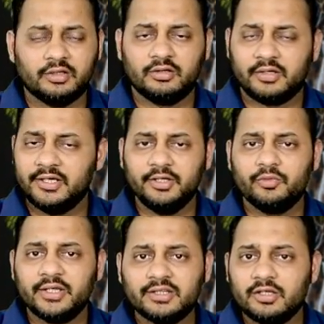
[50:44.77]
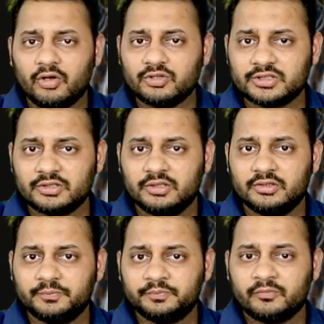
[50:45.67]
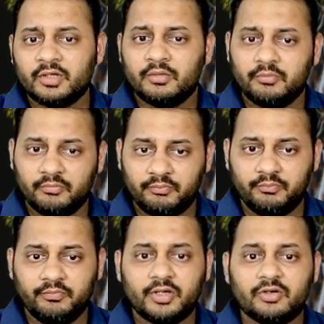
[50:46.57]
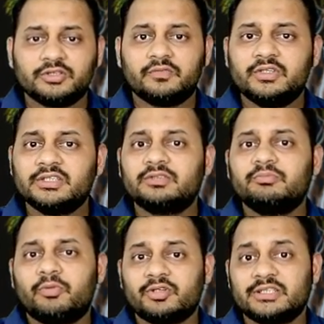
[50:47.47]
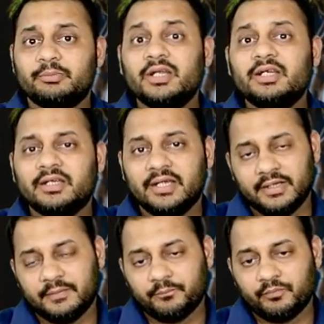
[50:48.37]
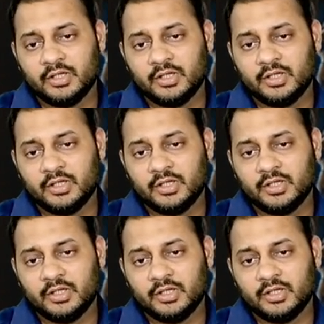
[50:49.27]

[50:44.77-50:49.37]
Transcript: Ready to take the loss because of this possible gain.